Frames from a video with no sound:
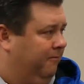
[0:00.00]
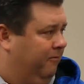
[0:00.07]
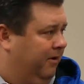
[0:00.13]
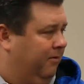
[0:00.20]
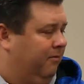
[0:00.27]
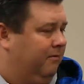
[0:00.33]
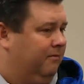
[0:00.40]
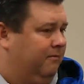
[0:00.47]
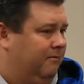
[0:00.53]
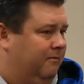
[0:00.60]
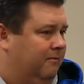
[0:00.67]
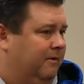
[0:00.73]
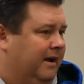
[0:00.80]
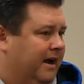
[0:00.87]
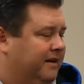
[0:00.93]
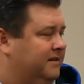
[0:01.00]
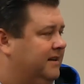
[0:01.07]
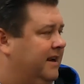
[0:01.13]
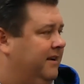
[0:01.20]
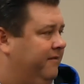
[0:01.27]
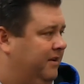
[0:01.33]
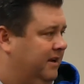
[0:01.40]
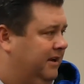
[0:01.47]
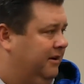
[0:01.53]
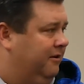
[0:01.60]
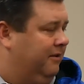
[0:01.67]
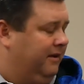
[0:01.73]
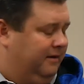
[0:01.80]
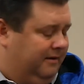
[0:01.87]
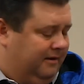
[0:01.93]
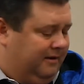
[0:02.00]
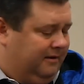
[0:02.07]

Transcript: We got to stay even keel and